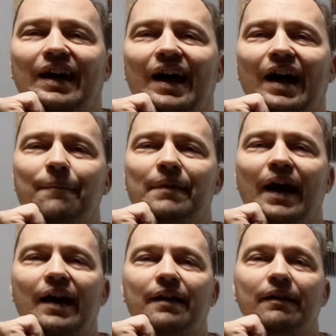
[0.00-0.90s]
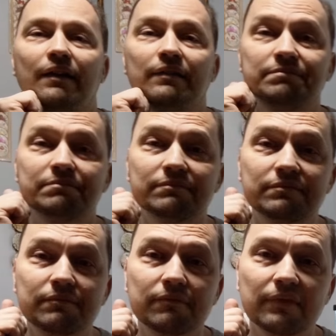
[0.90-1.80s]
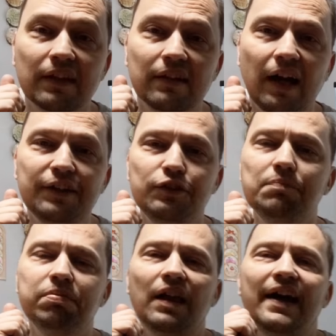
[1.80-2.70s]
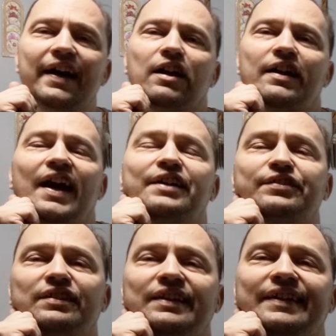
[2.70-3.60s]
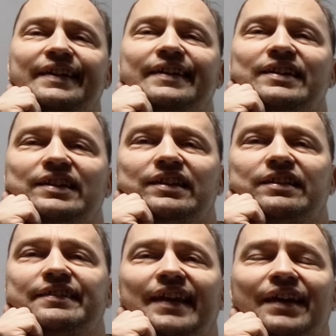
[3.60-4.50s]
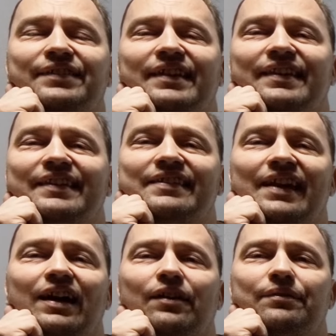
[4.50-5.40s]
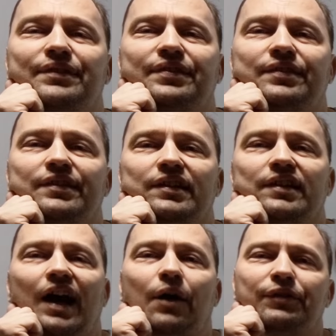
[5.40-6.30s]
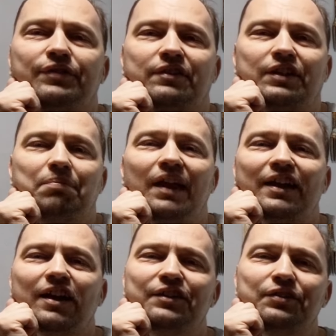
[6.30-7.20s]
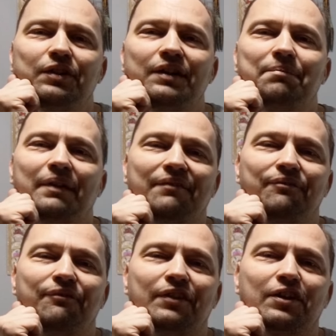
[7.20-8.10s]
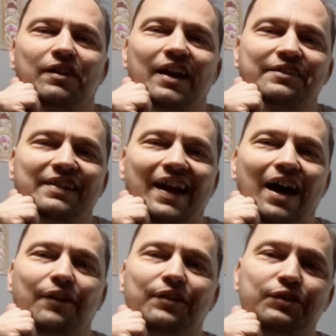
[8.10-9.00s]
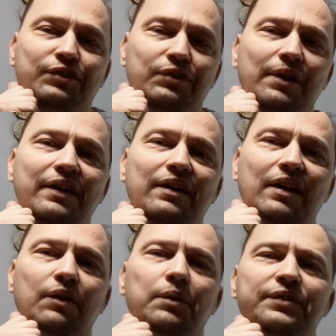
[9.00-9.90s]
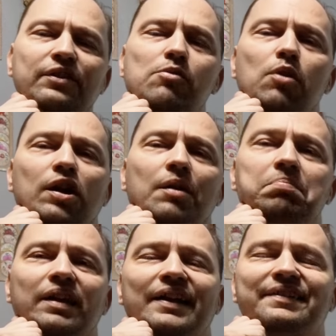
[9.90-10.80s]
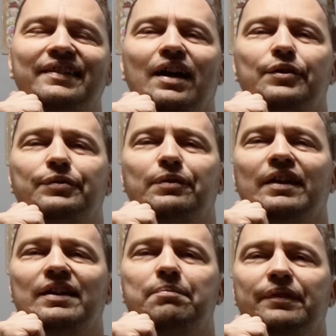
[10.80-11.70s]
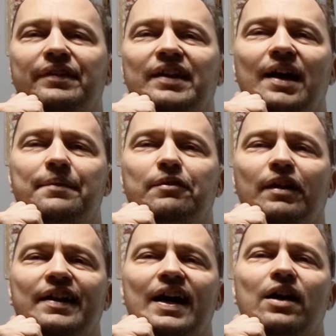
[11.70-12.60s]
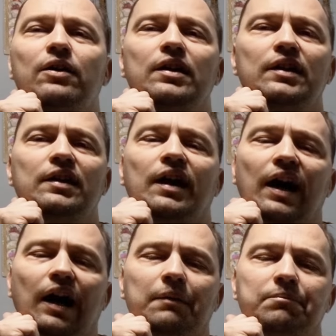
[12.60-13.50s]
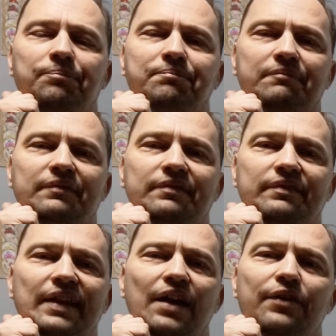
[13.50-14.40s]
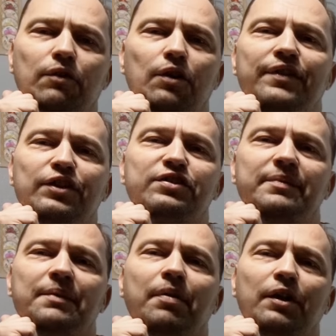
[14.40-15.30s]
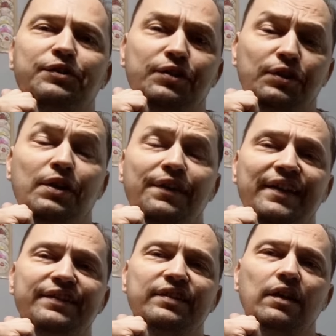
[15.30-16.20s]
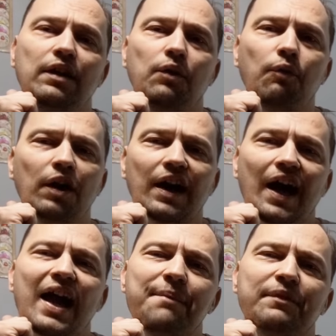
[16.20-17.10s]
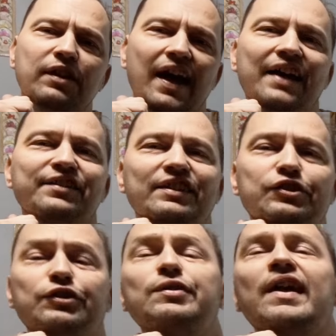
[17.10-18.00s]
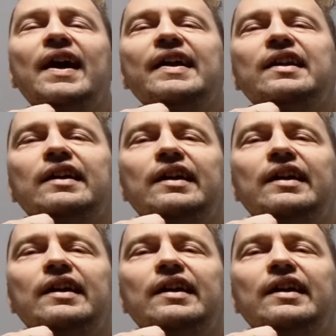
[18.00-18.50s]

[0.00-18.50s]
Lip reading: I do plan on actually testing this out. I was planning on to it, but figuring actually how to do it was a little more complex than I was really to put the time in right now. Down the road, there's gonna be a part 2 to this where I'm gonna actually do that.